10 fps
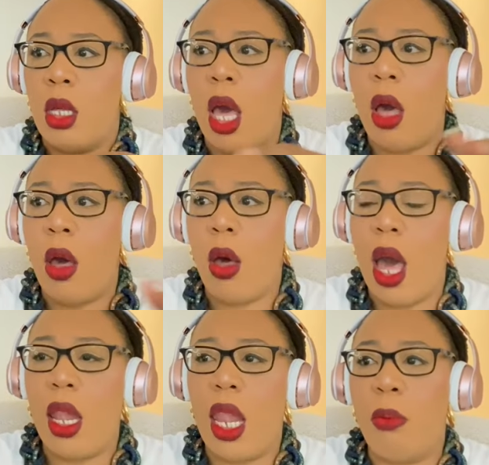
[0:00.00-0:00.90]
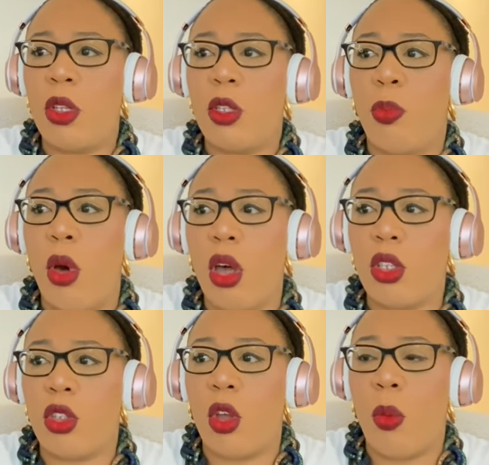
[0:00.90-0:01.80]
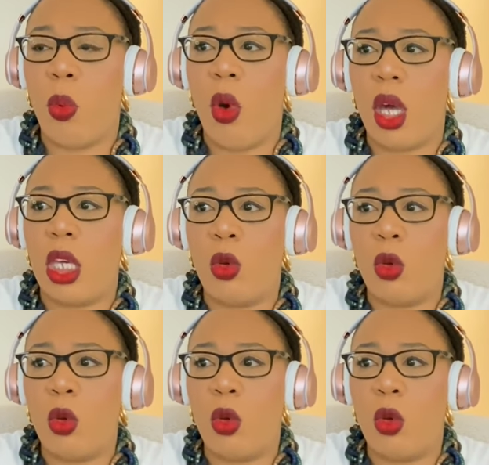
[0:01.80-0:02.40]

how Lambert's box stopped working.